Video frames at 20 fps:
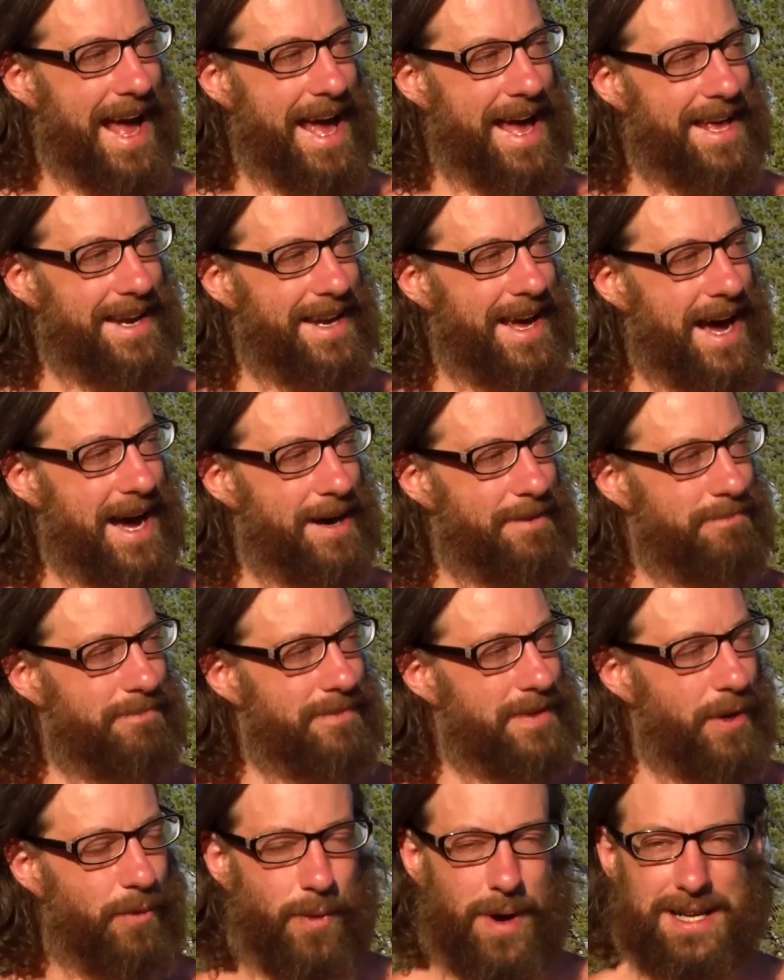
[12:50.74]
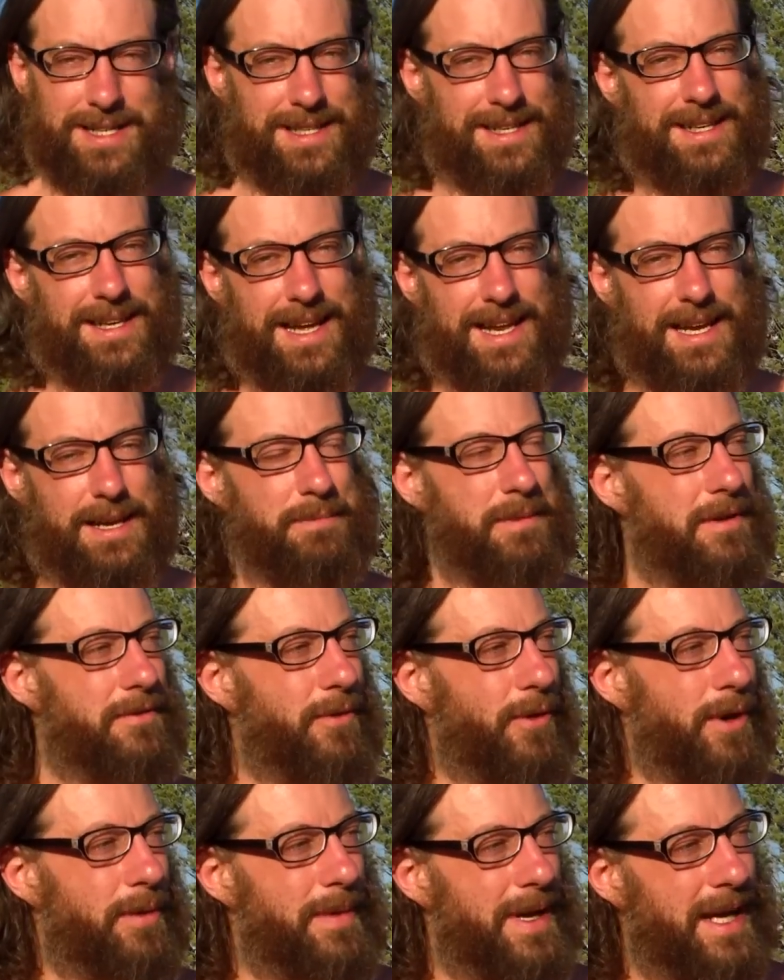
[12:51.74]
And there wasn't any
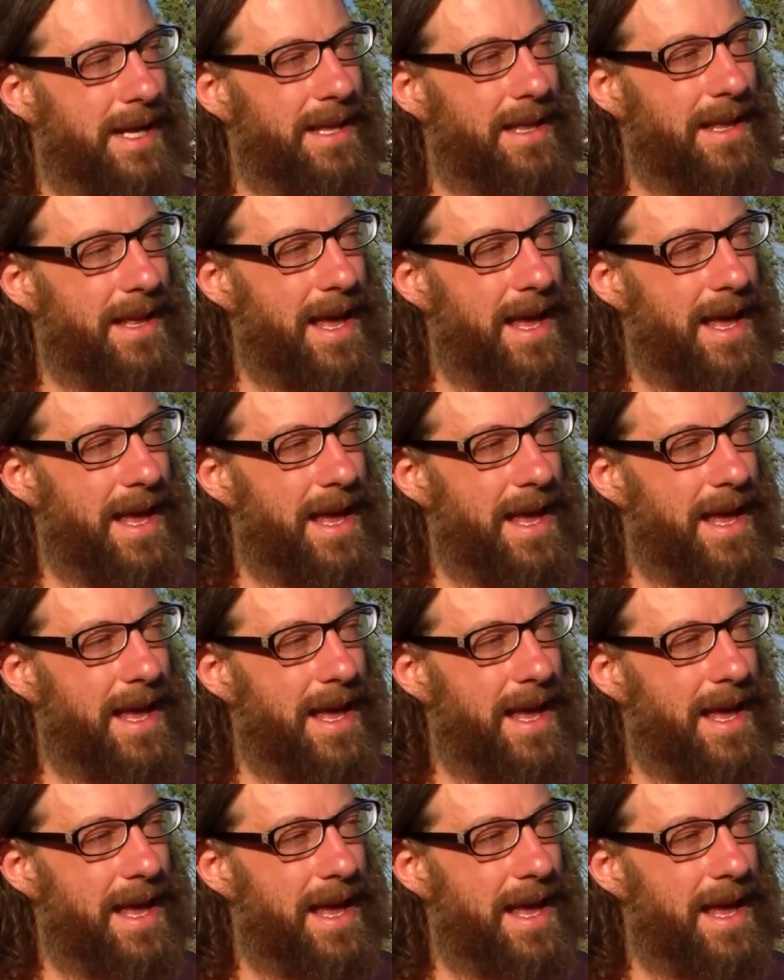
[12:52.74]
before me.